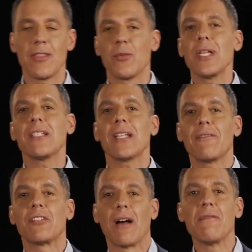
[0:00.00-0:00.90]
And the reason
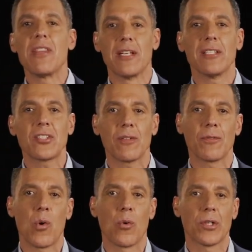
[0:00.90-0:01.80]
I've done this, of
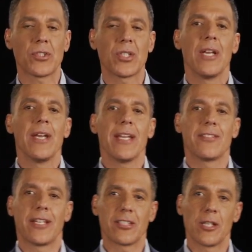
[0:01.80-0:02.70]
course, is
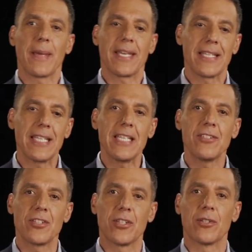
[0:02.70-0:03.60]
that it's going to make it
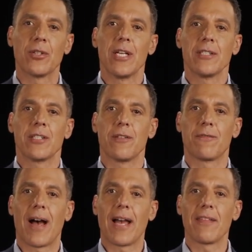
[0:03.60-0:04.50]
easier to
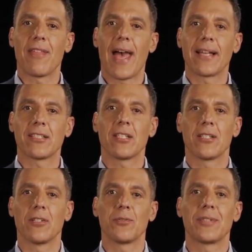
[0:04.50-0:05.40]
define that
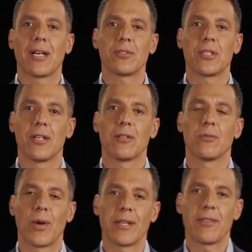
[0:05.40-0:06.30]
little delta
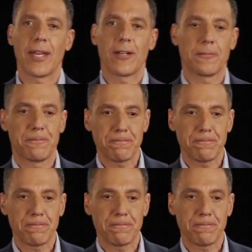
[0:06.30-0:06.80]
right there.